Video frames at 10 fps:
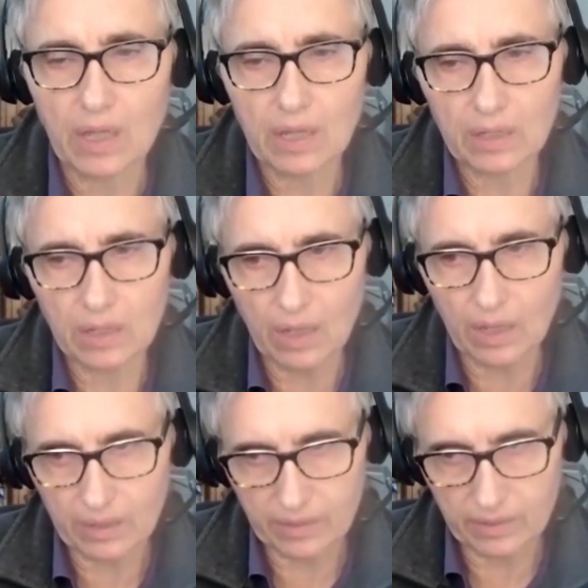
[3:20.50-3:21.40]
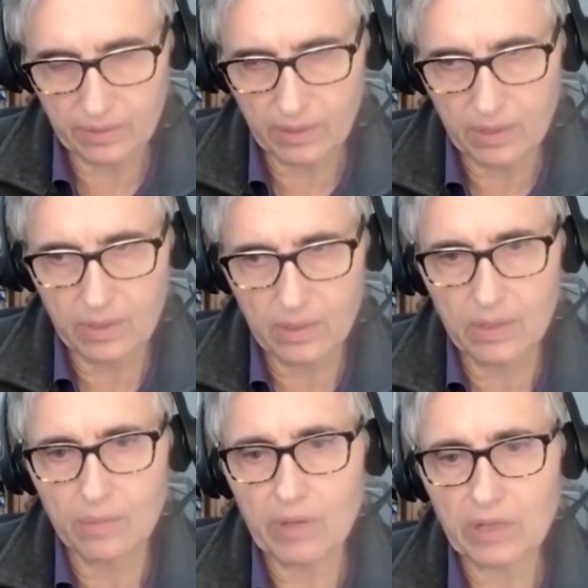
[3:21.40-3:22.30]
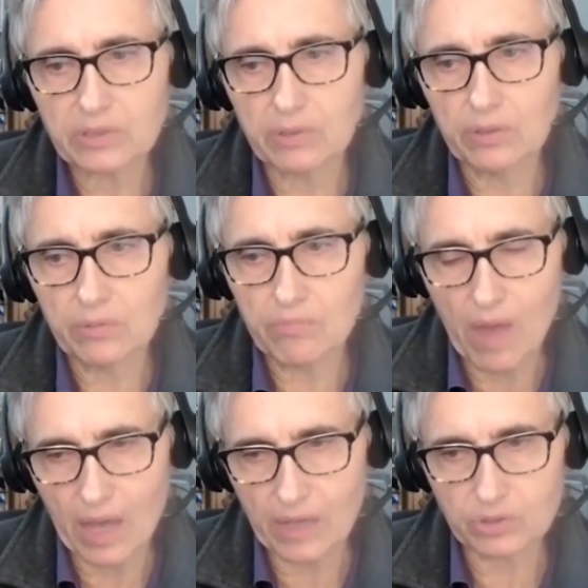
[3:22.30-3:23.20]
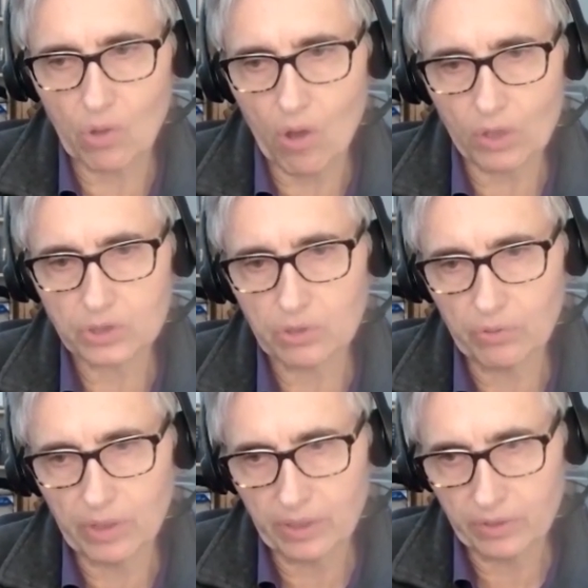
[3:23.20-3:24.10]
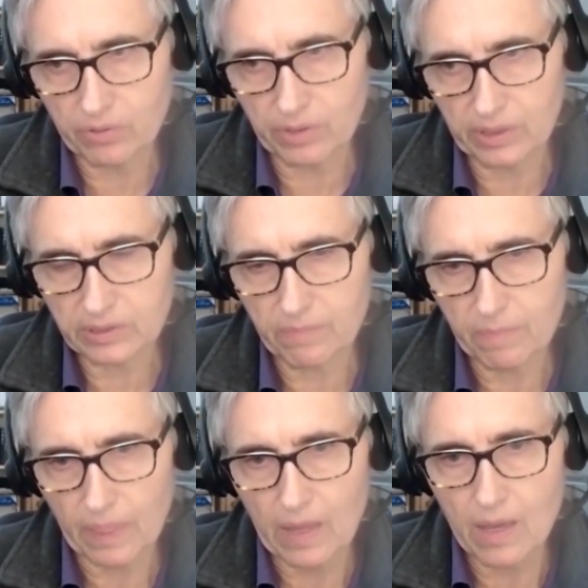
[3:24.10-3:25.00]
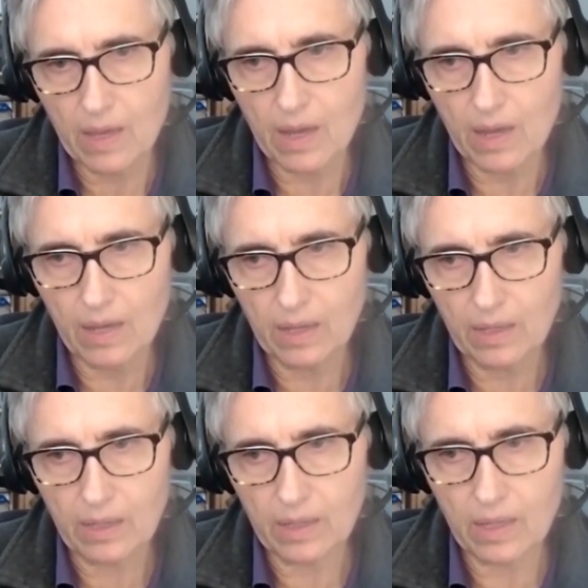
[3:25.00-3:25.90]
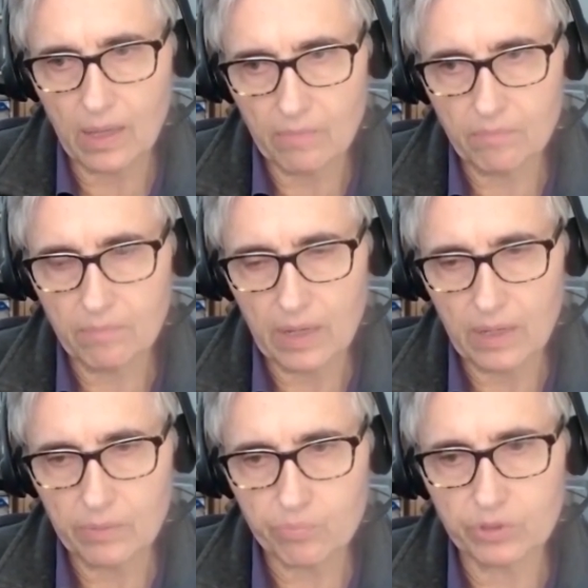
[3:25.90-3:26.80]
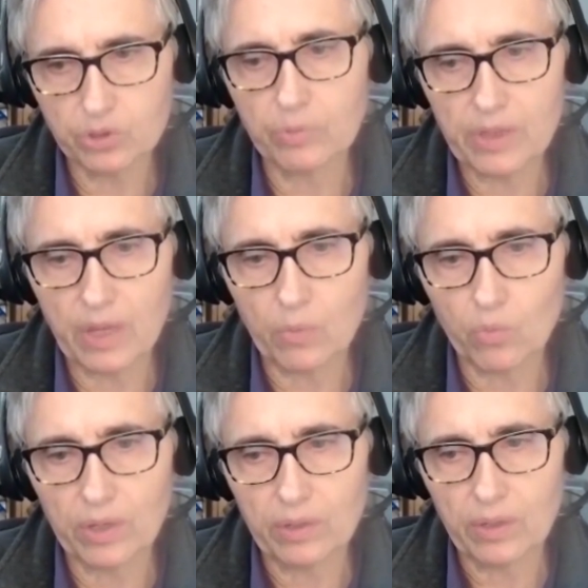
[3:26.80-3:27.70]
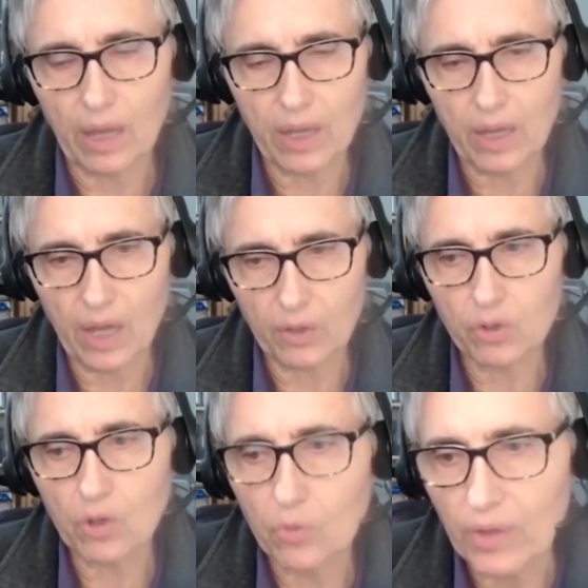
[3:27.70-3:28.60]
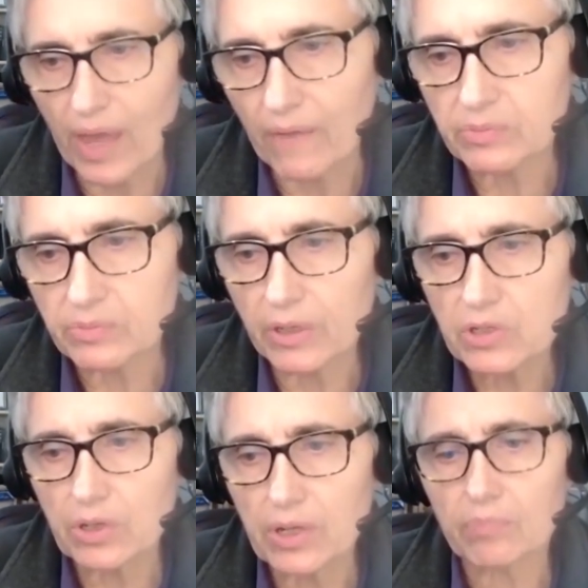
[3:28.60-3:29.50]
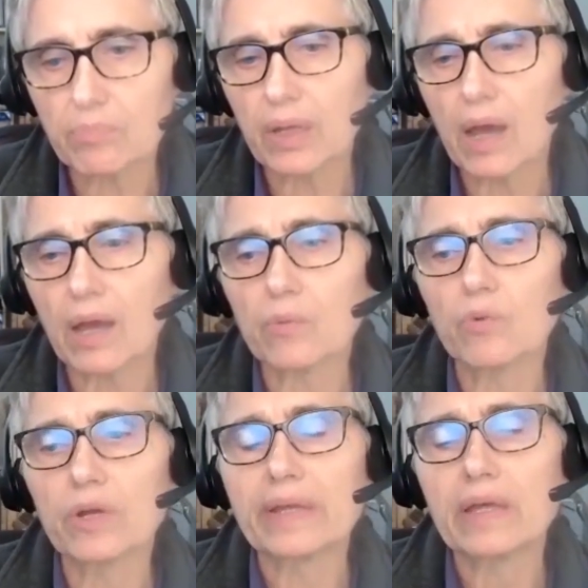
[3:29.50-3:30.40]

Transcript: lengthen, muscle mass also increase. I am presuming that I don't know that we have this measured yet, but I would